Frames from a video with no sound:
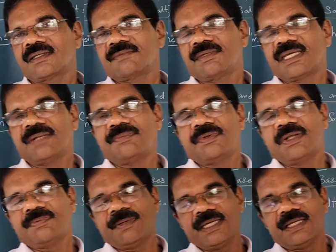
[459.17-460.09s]
We can
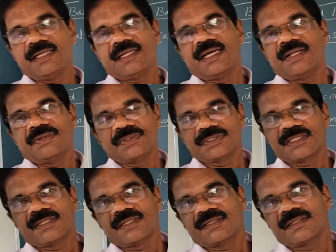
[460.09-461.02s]
purify it and use it.
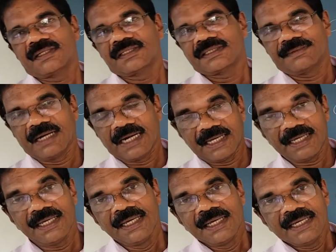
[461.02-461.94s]
Similarly,
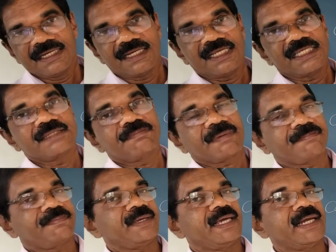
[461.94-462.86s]
it is
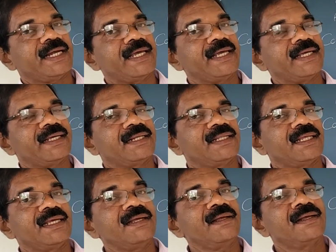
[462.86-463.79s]
prepared in
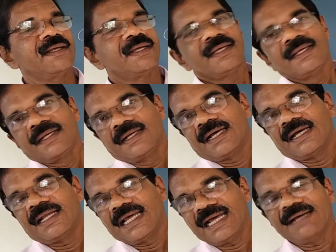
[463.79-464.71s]
the
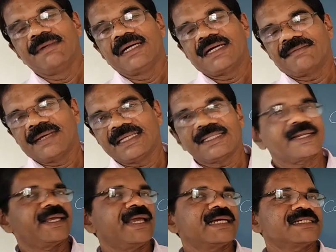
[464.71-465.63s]
lab by the
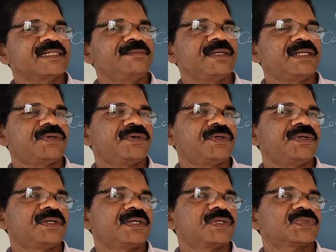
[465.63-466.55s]
reaction
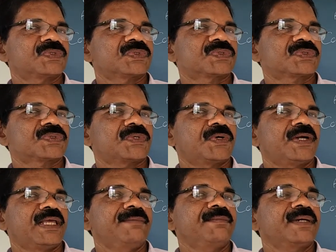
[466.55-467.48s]
between
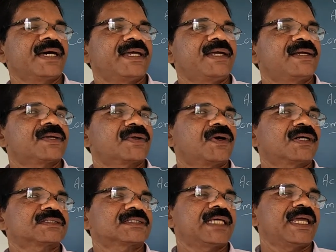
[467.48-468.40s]
sodium
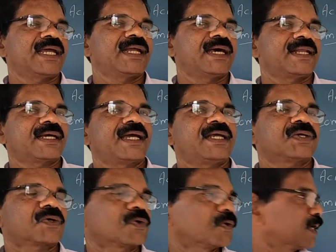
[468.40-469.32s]
hydroxide and
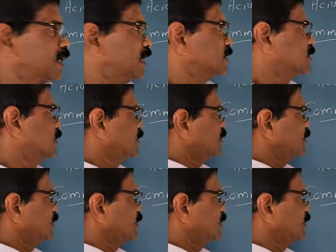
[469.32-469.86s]
hydrochloric acid.